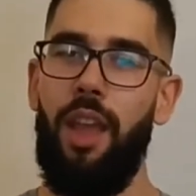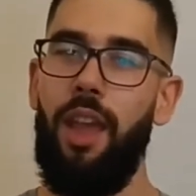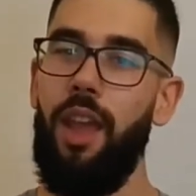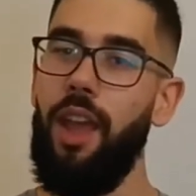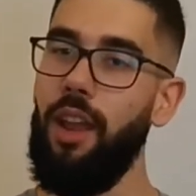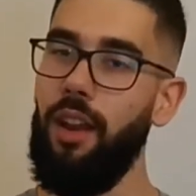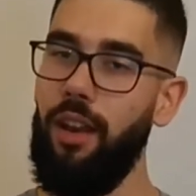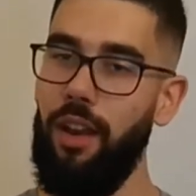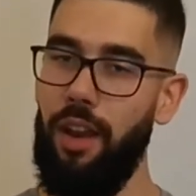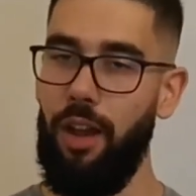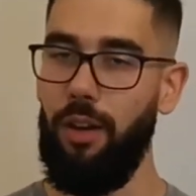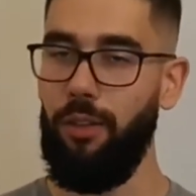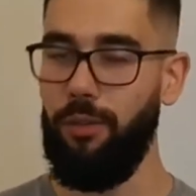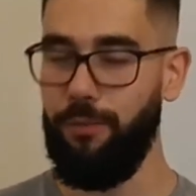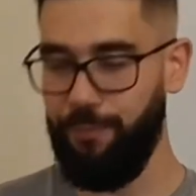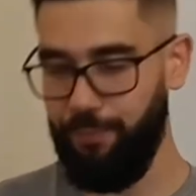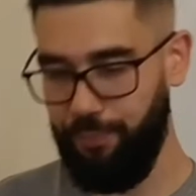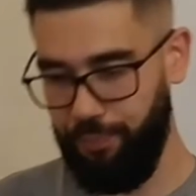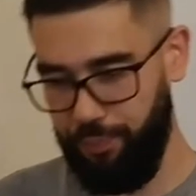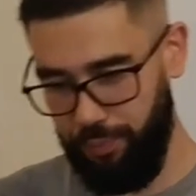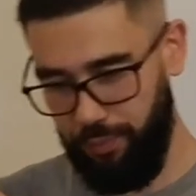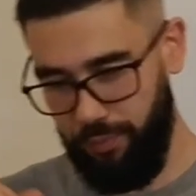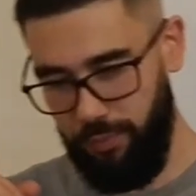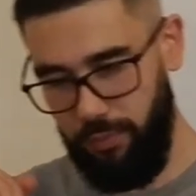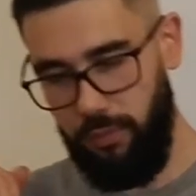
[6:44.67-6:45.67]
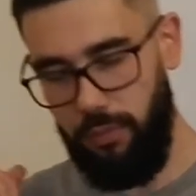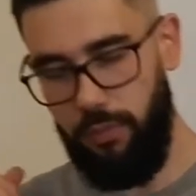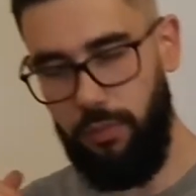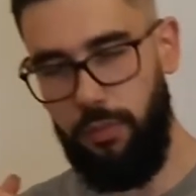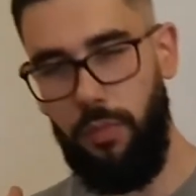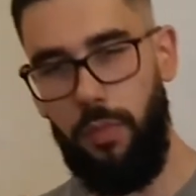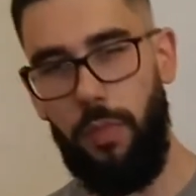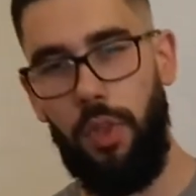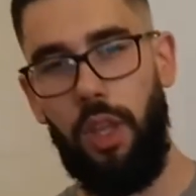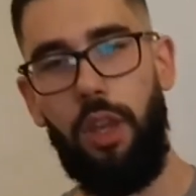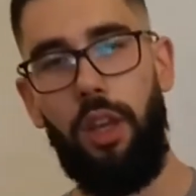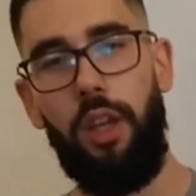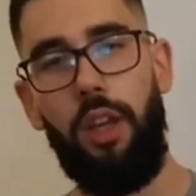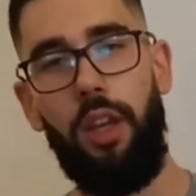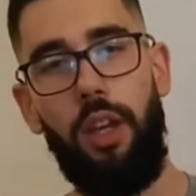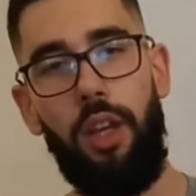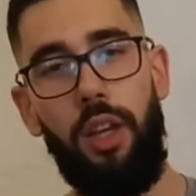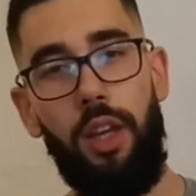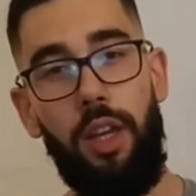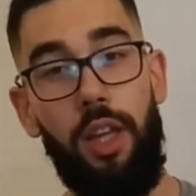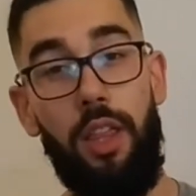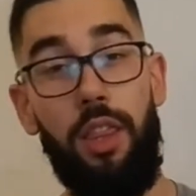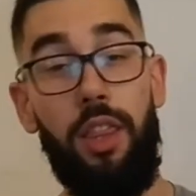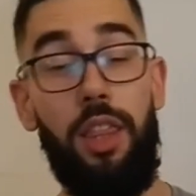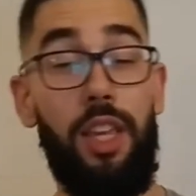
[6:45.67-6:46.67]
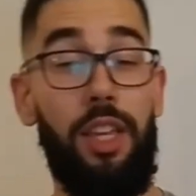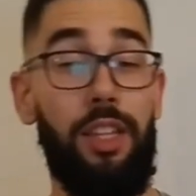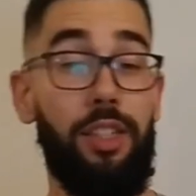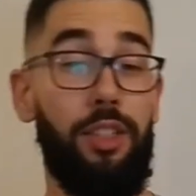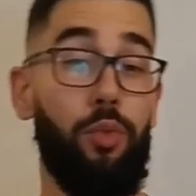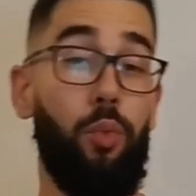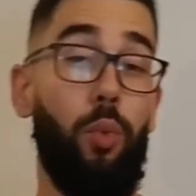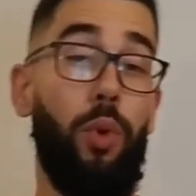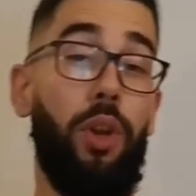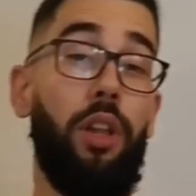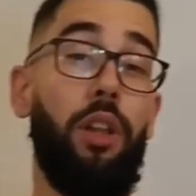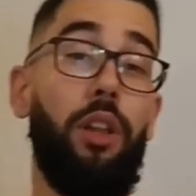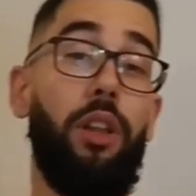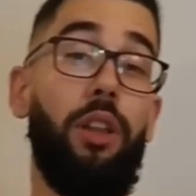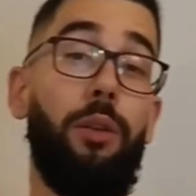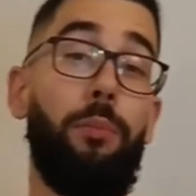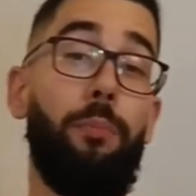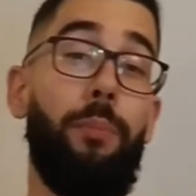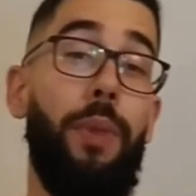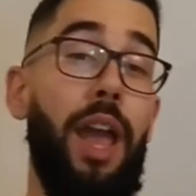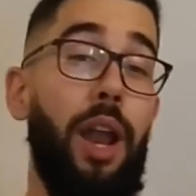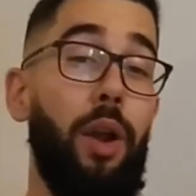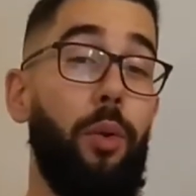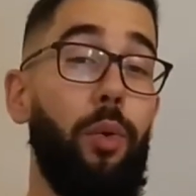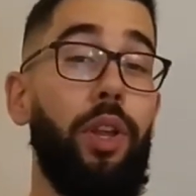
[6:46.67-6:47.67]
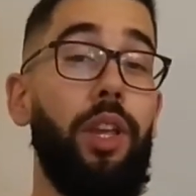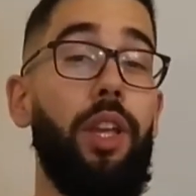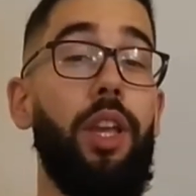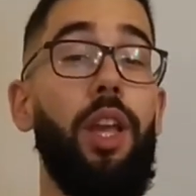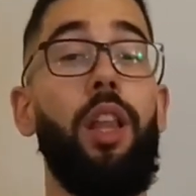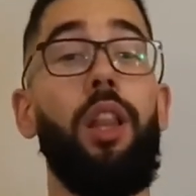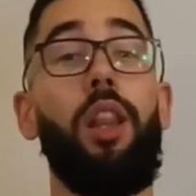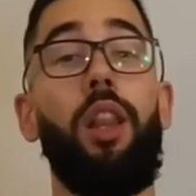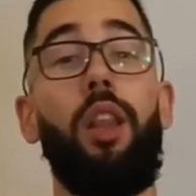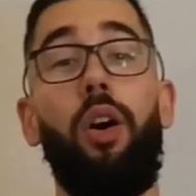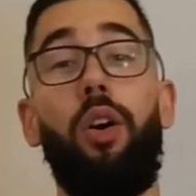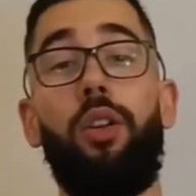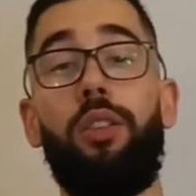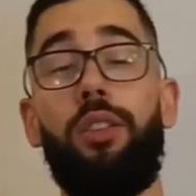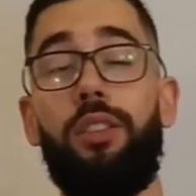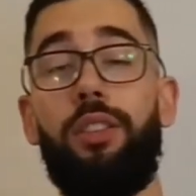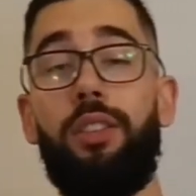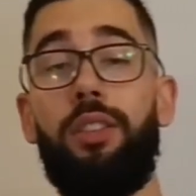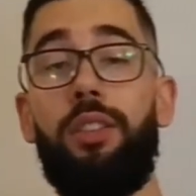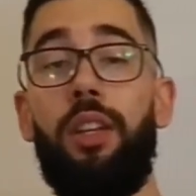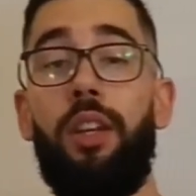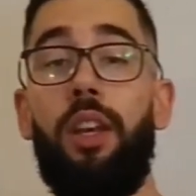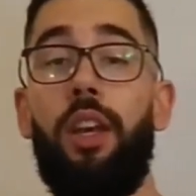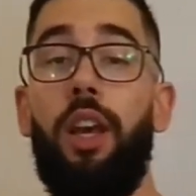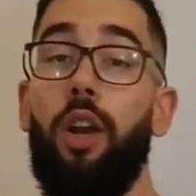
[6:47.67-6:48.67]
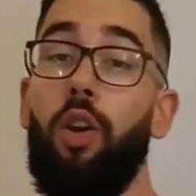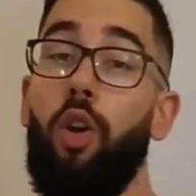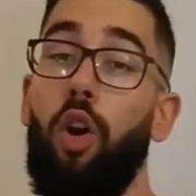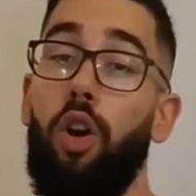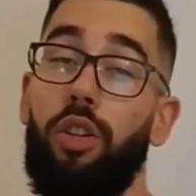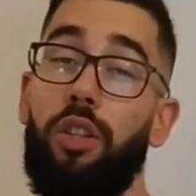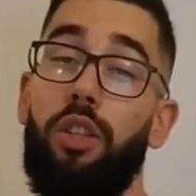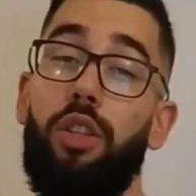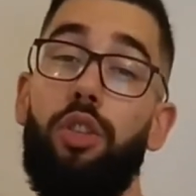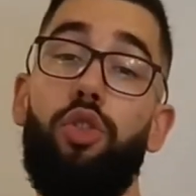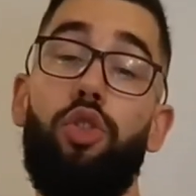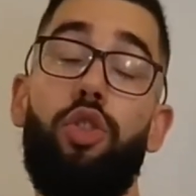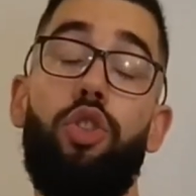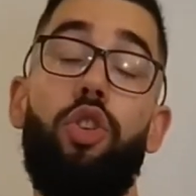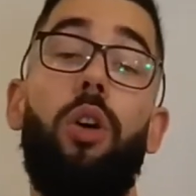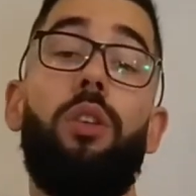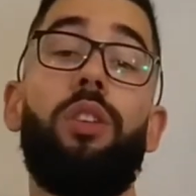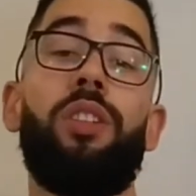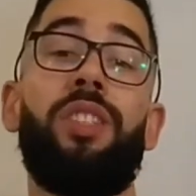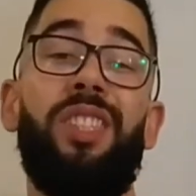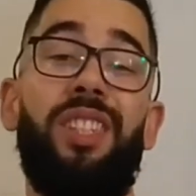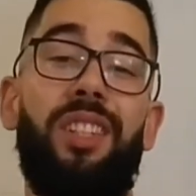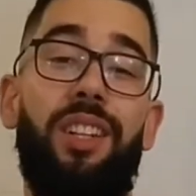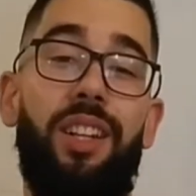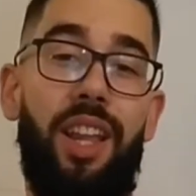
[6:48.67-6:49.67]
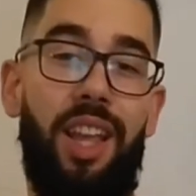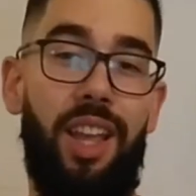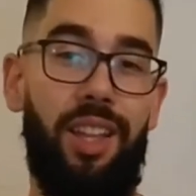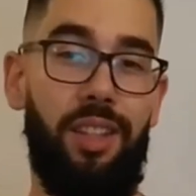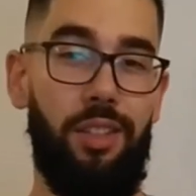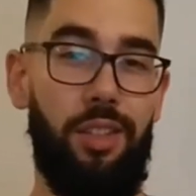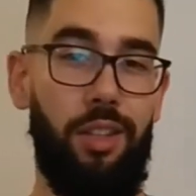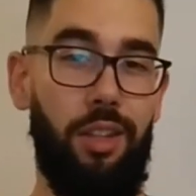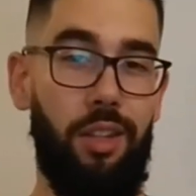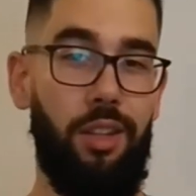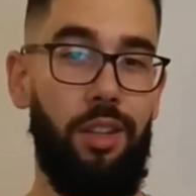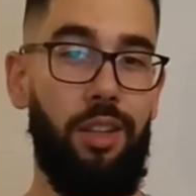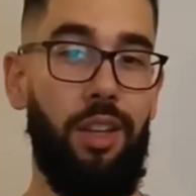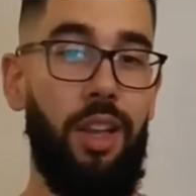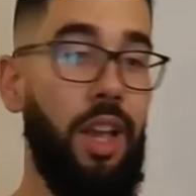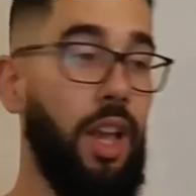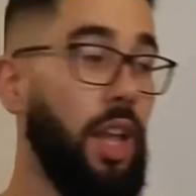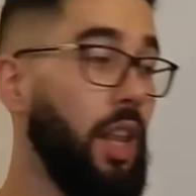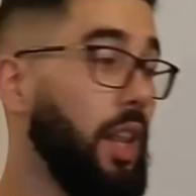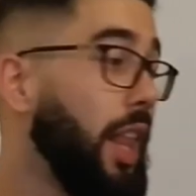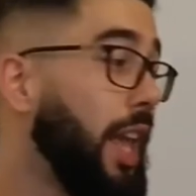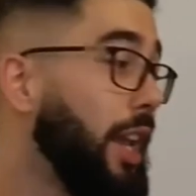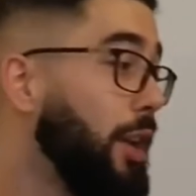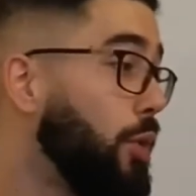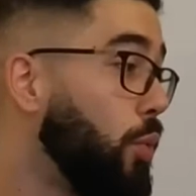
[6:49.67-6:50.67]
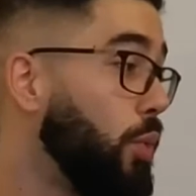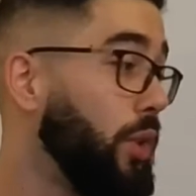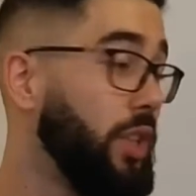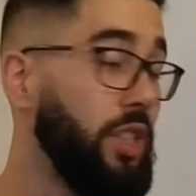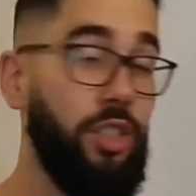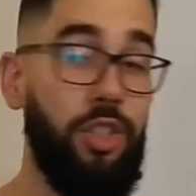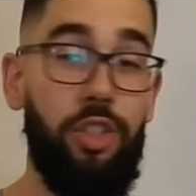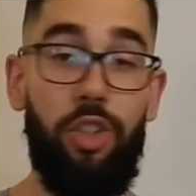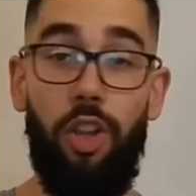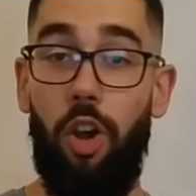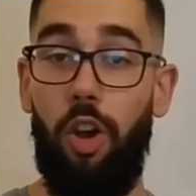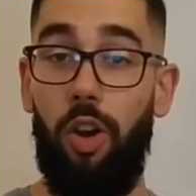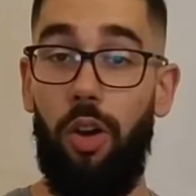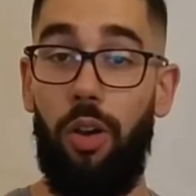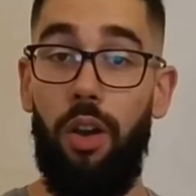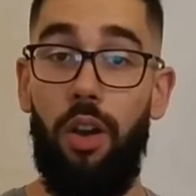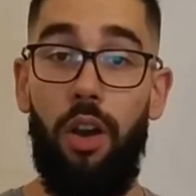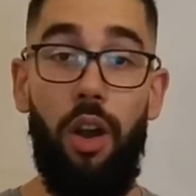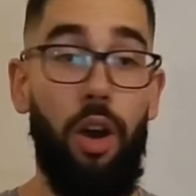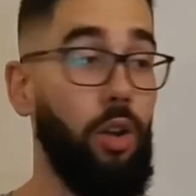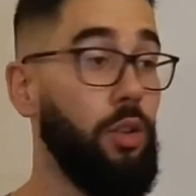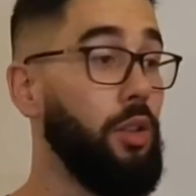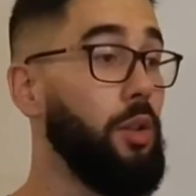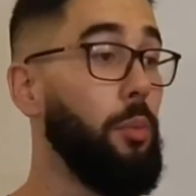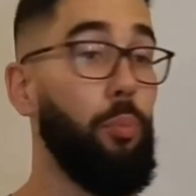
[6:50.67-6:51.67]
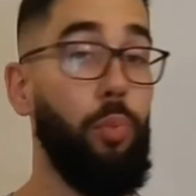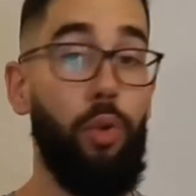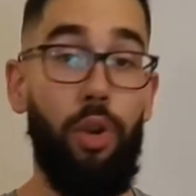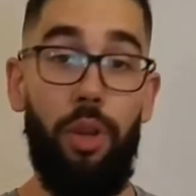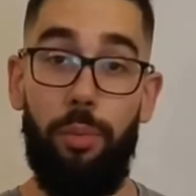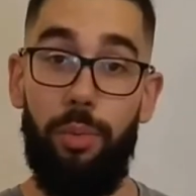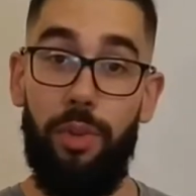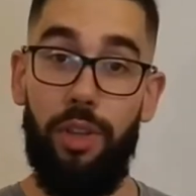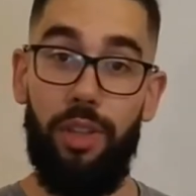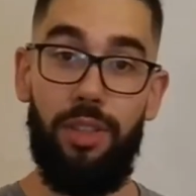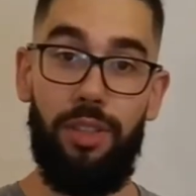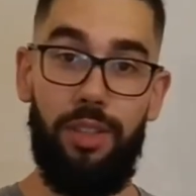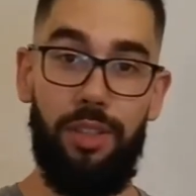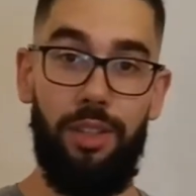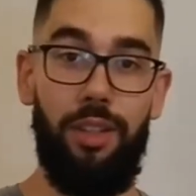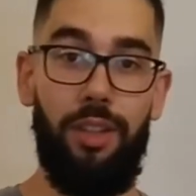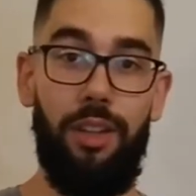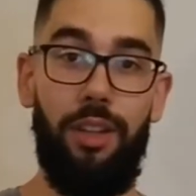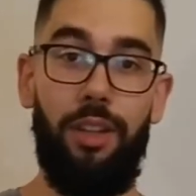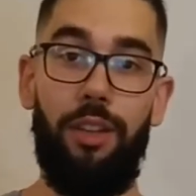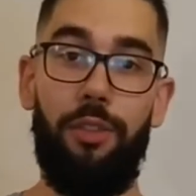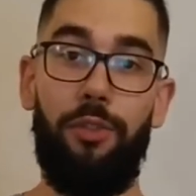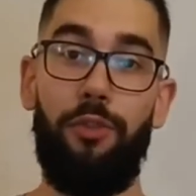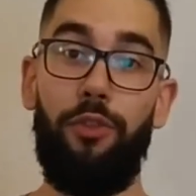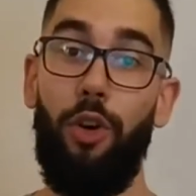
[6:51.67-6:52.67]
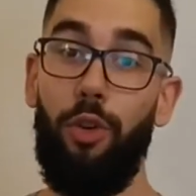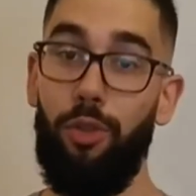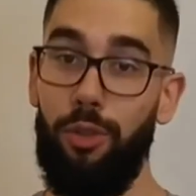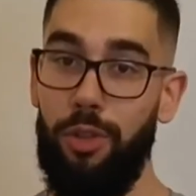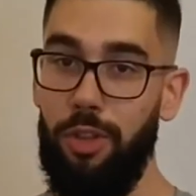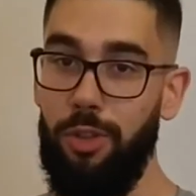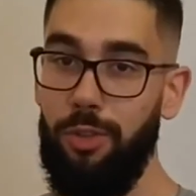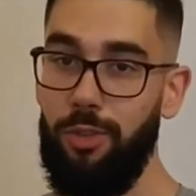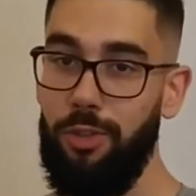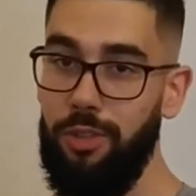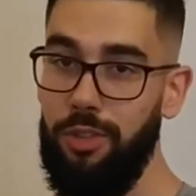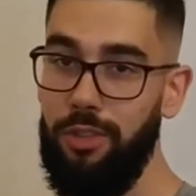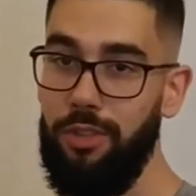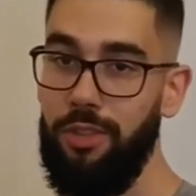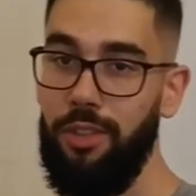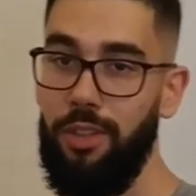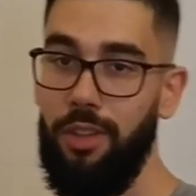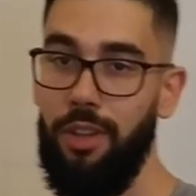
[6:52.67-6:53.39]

And now, this will vary a lot according to your genetic. Like we saw on the previous photos,